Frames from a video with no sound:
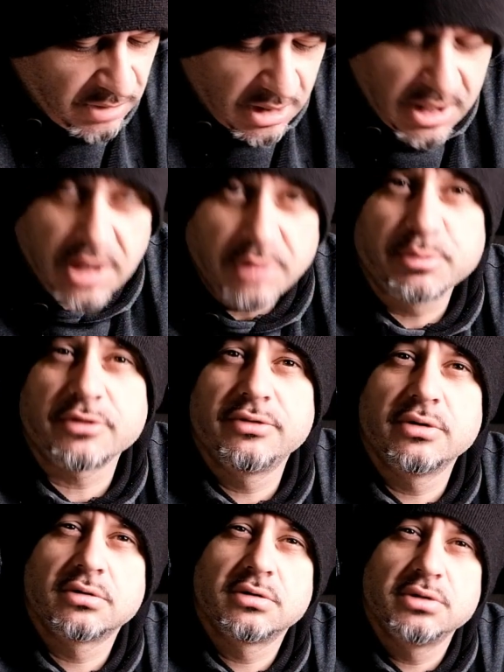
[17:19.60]
I prefer
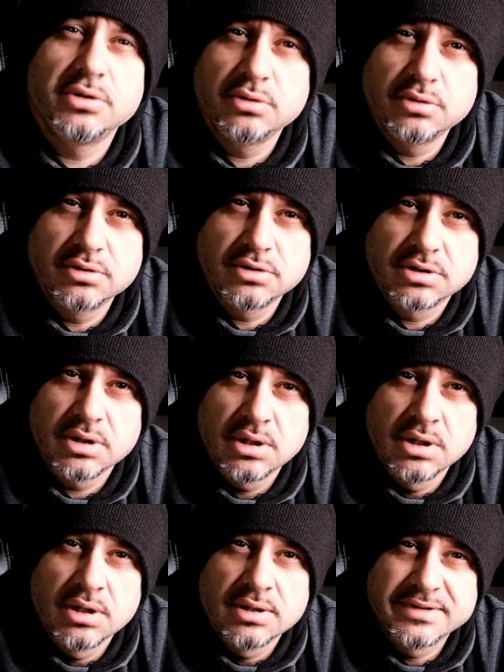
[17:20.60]
to use
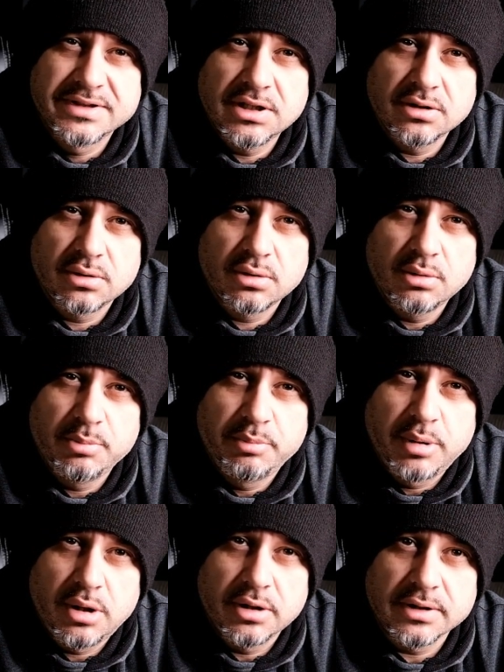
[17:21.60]

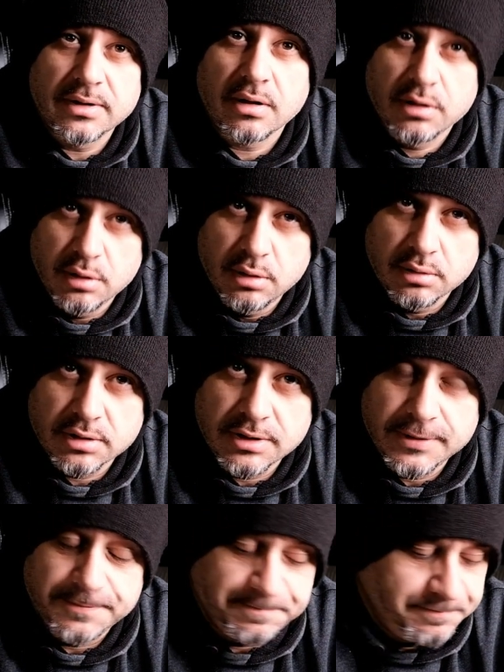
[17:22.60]
0.30
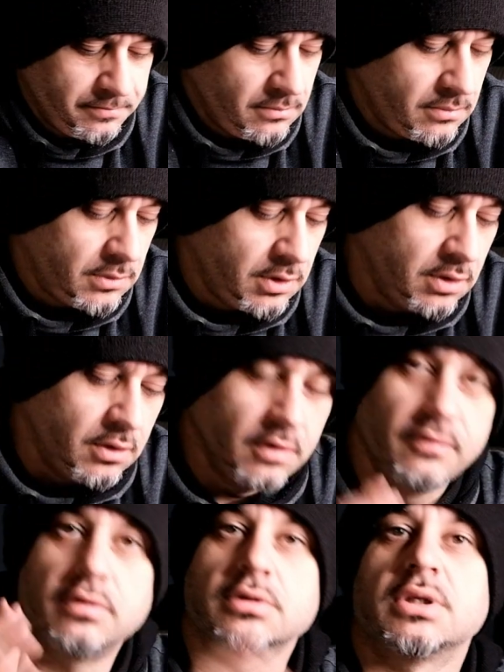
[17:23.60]

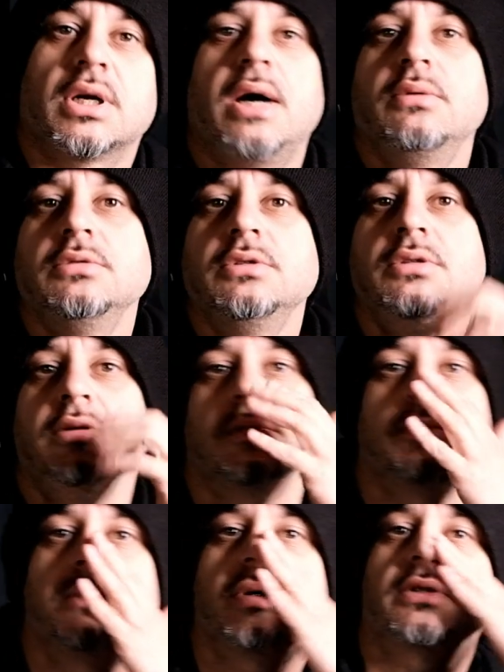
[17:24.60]
for the round,
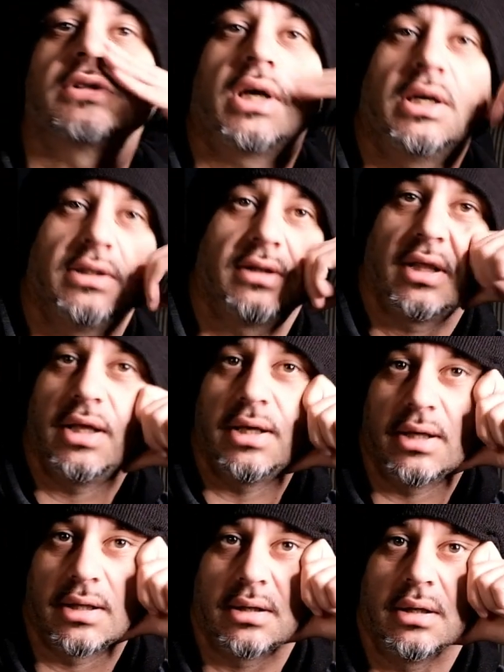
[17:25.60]
because I
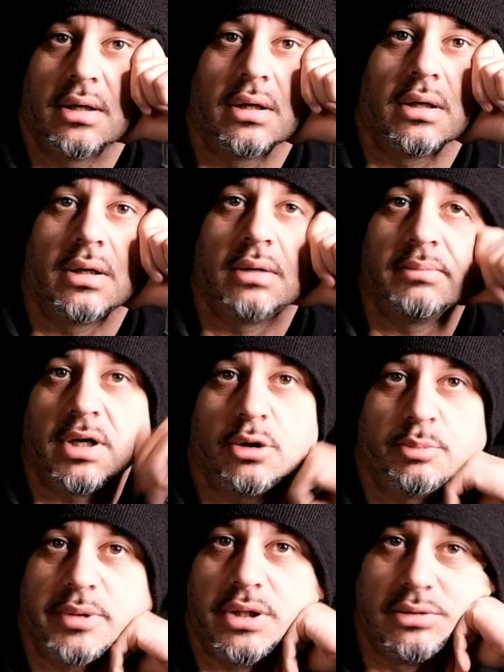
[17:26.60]
think, in my
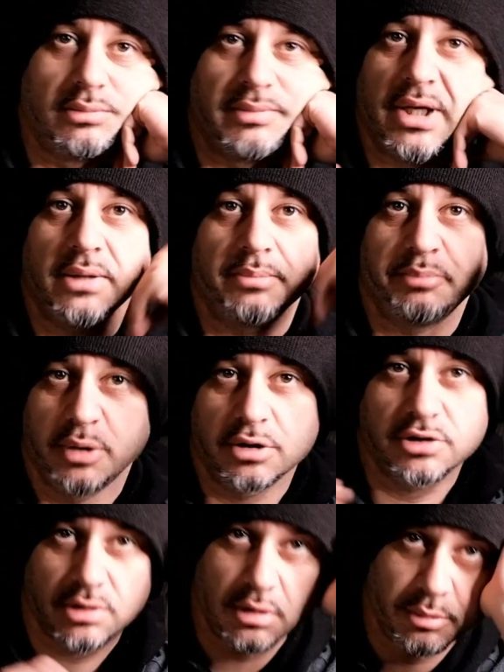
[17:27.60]
opinion, my
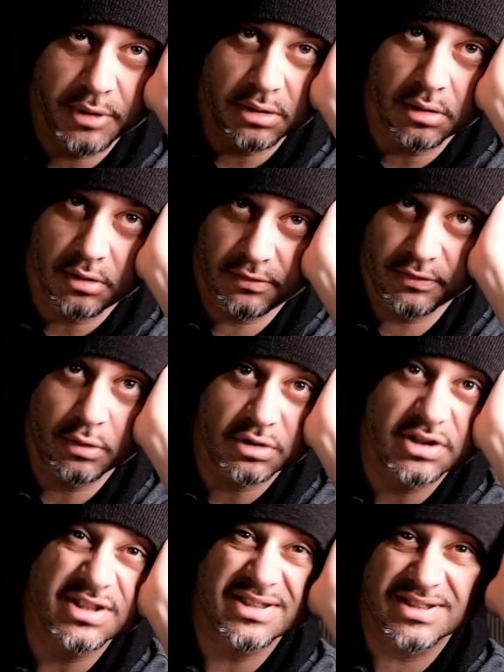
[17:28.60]
personal opinion, of course,
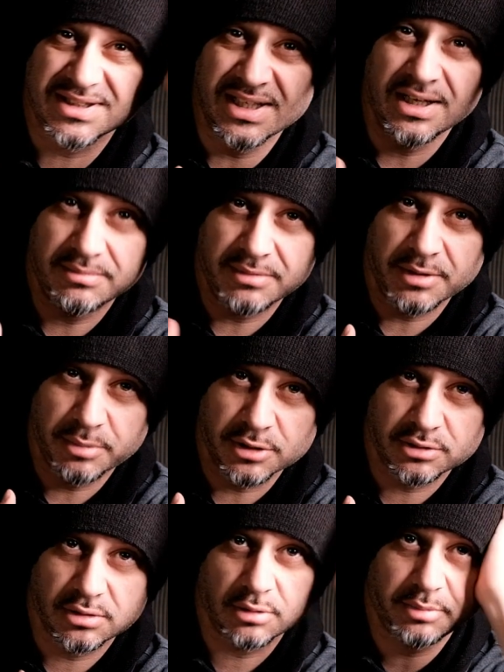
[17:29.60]
is still my
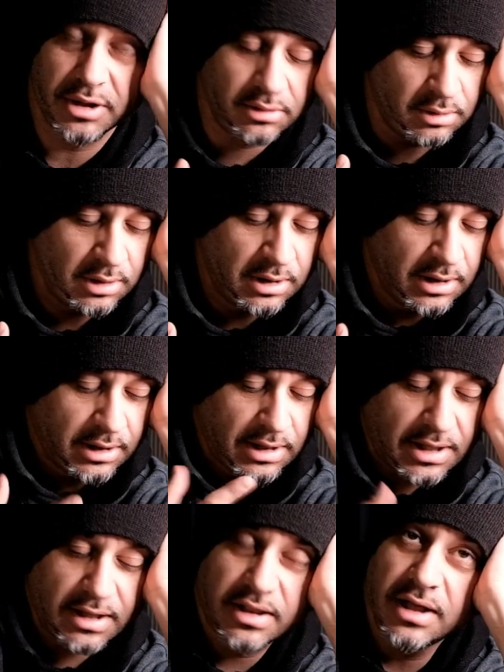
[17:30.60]
personal opinion,
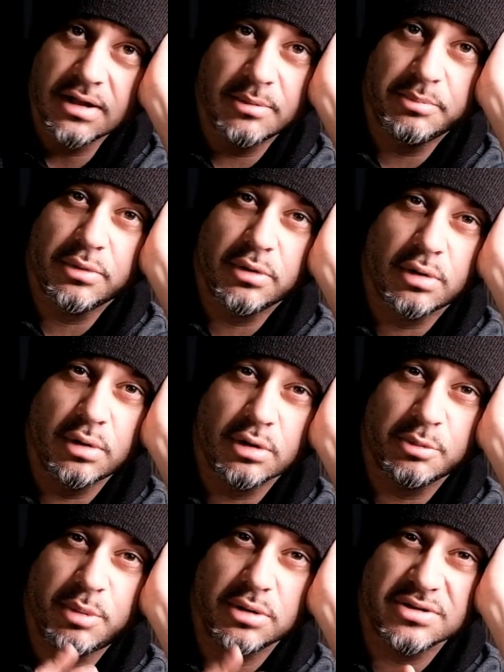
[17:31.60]
I think the
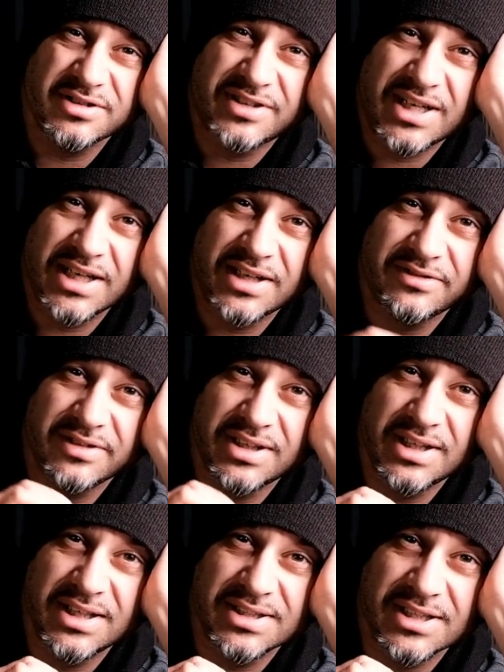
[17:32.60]
3.5
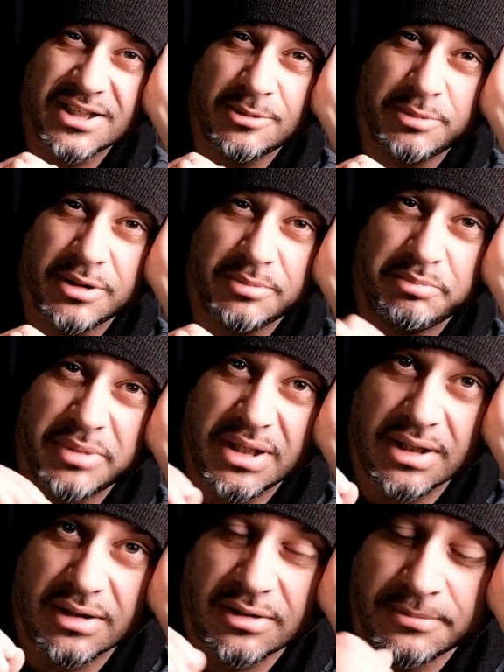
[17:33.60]
is a little bit bigger.